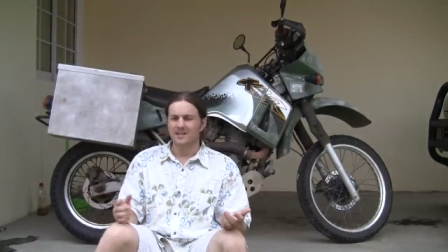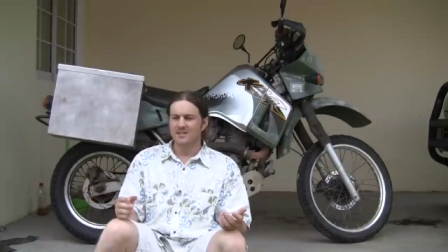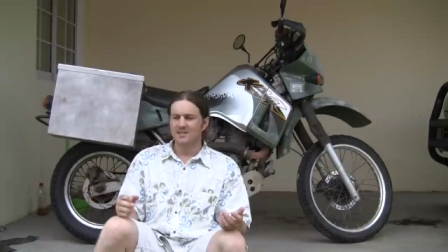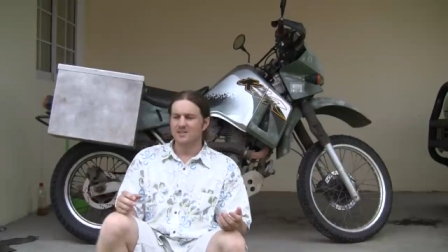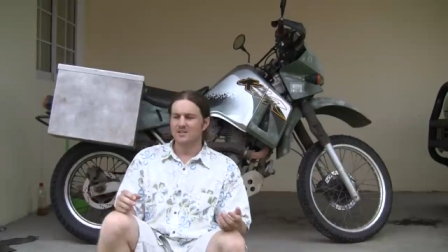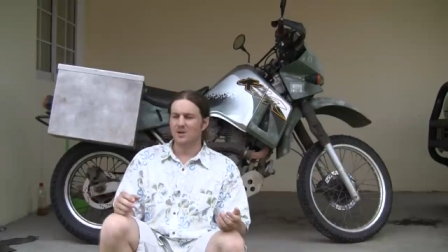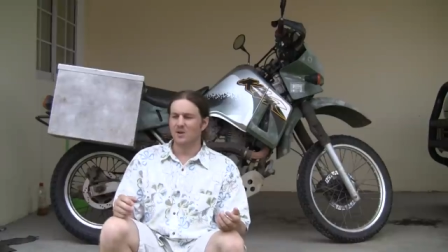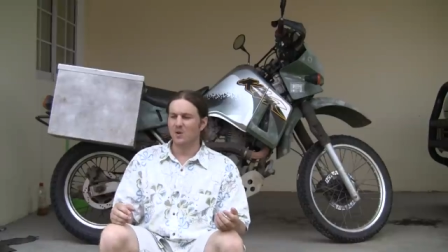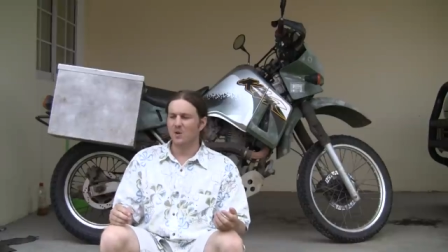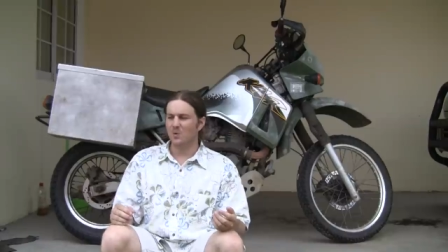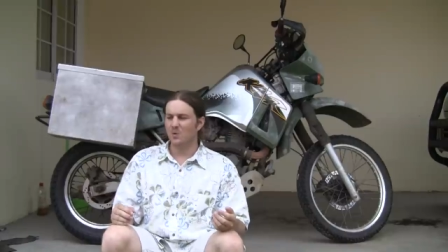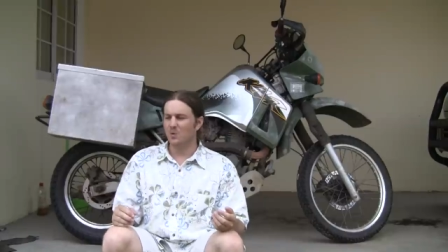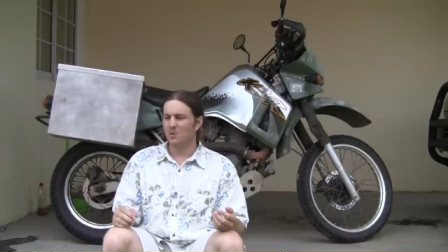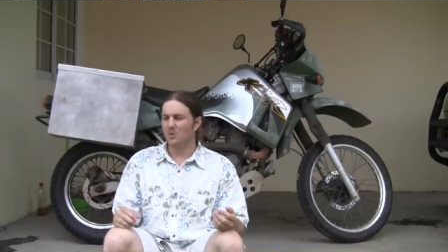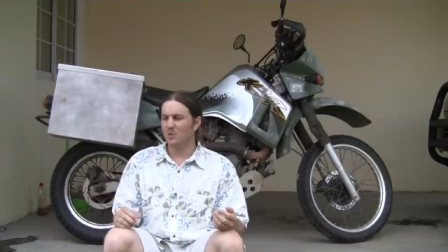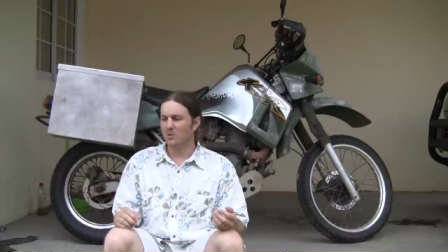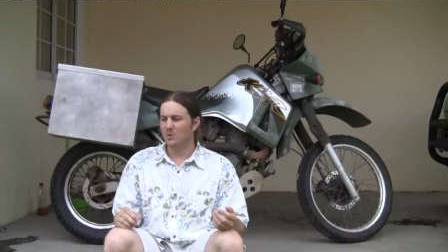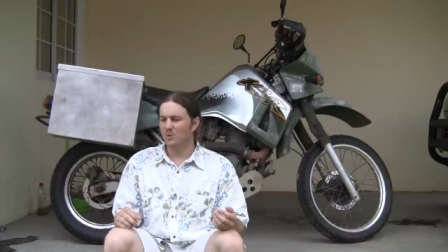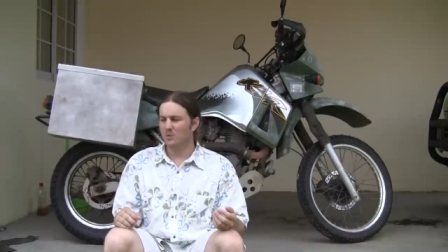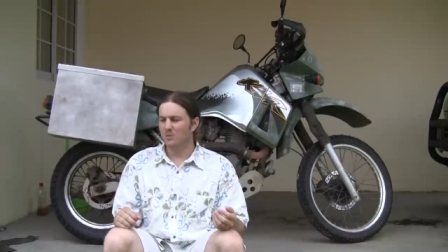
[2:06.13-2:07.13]
So
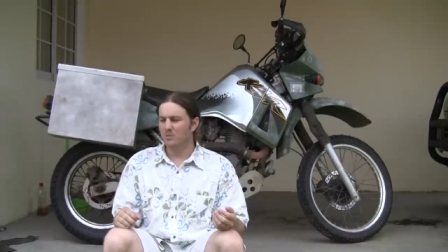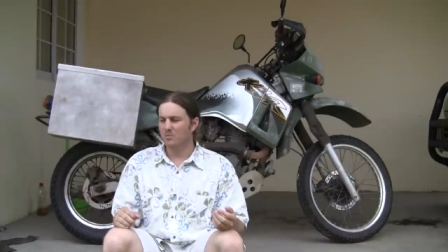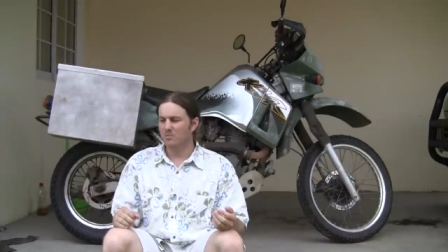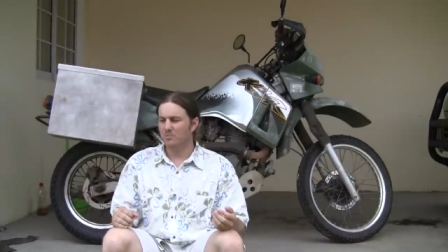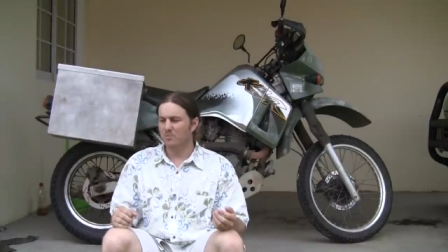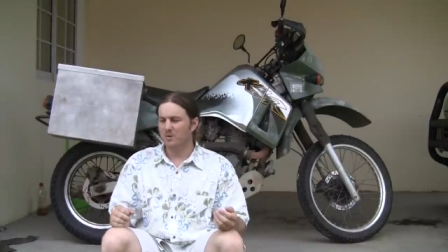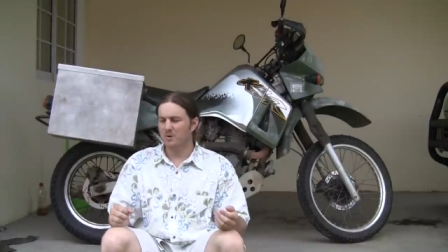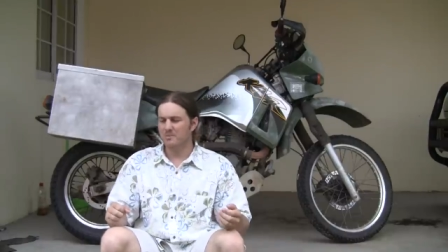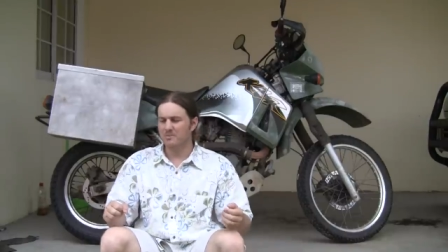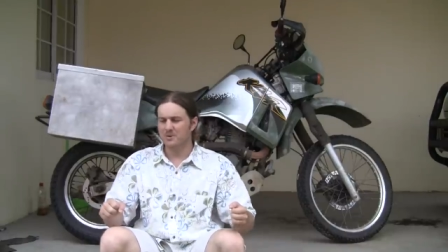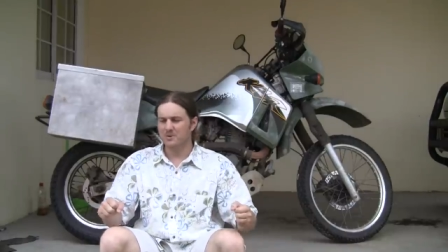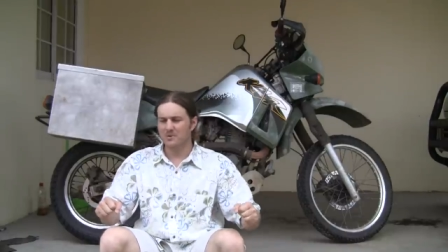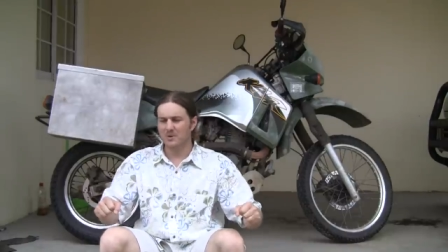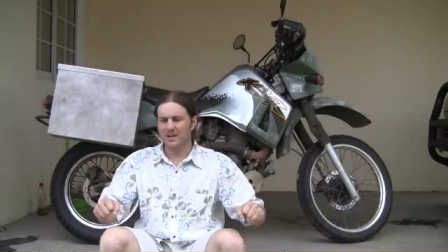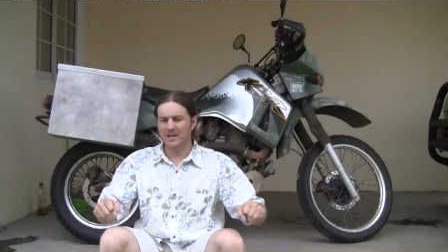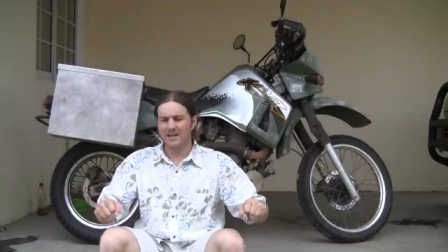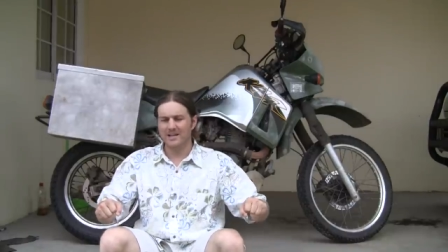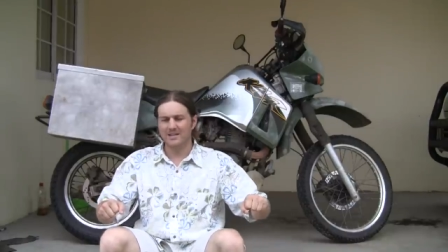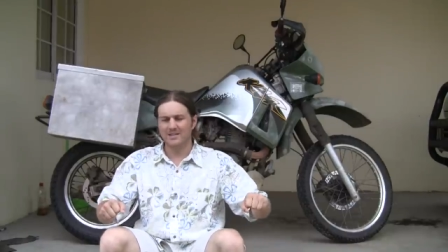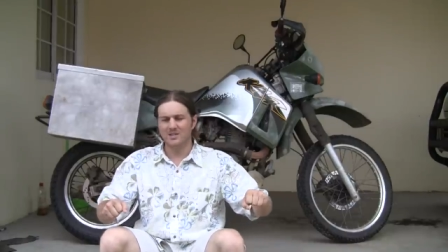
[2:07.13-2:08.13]
pretty much
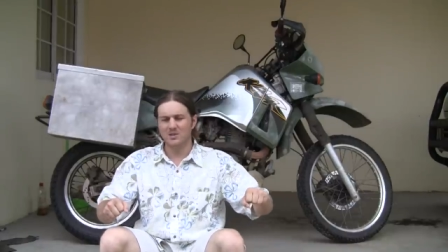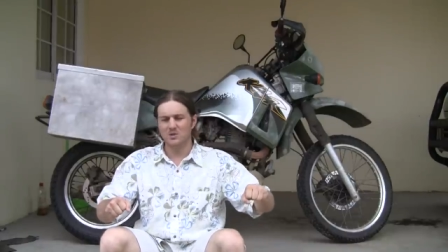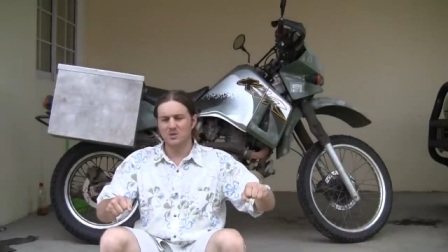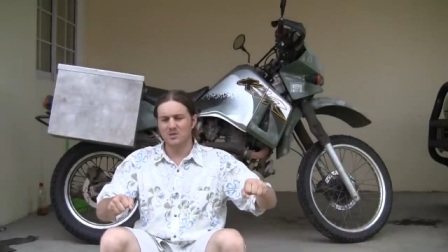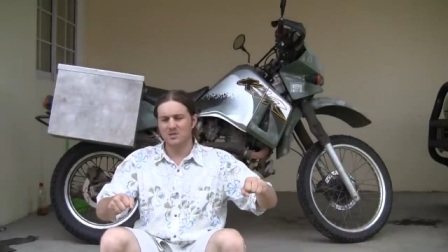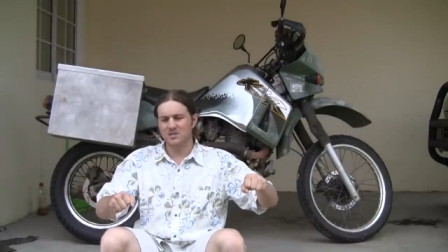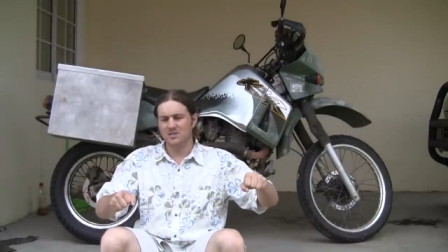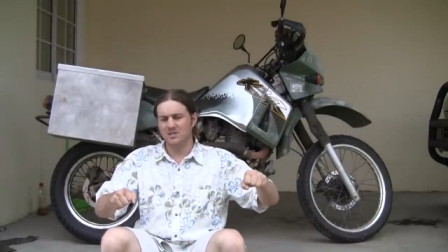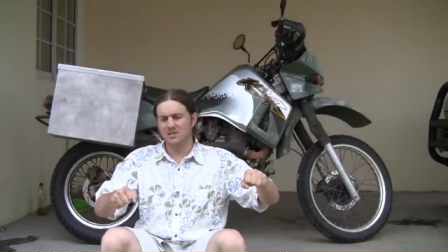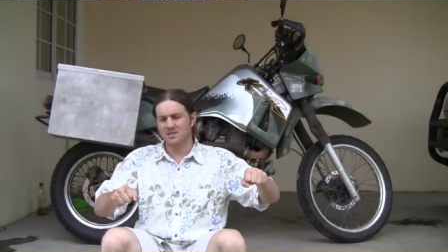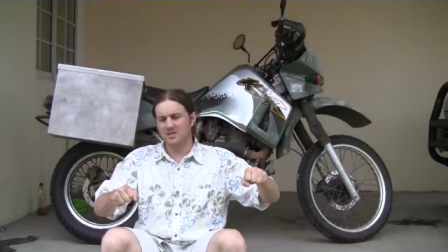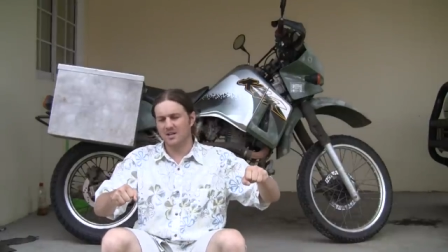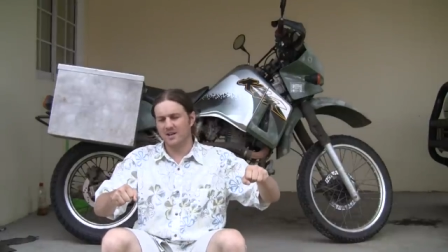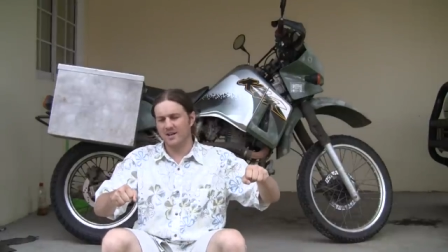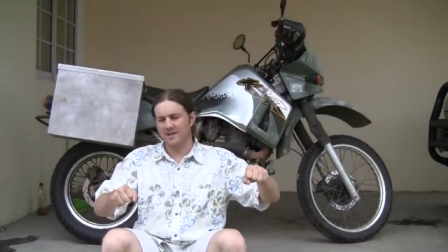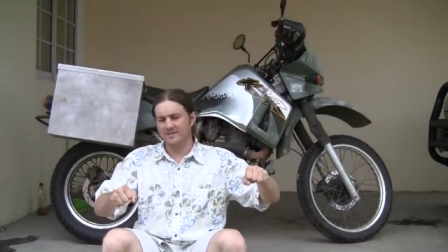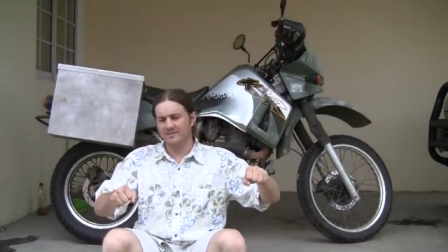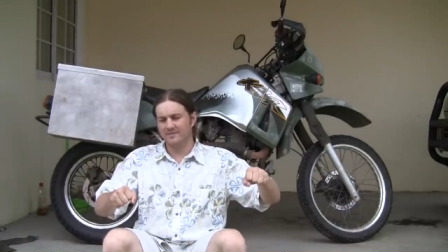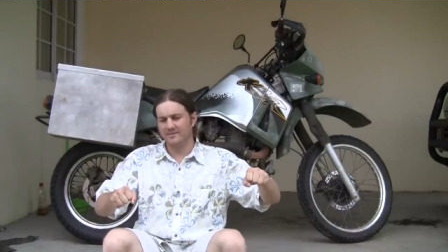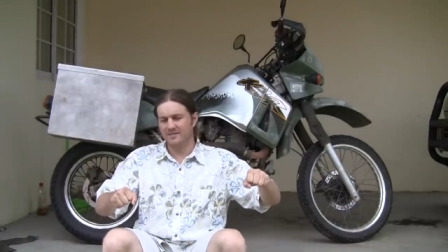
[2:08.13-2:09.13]
what I had to do was just
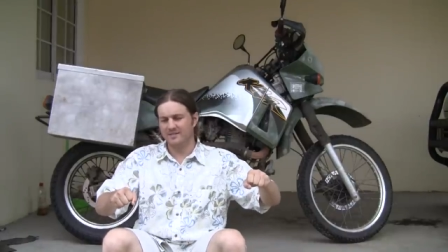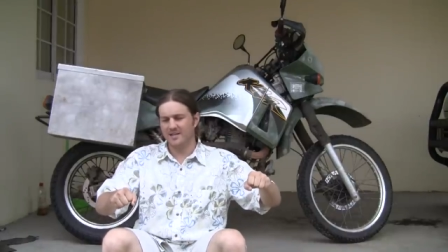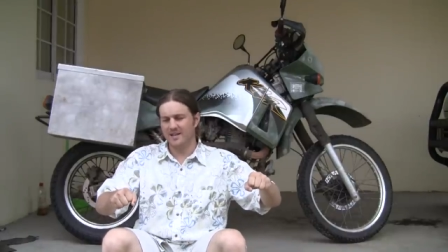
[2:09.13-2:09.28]
kind of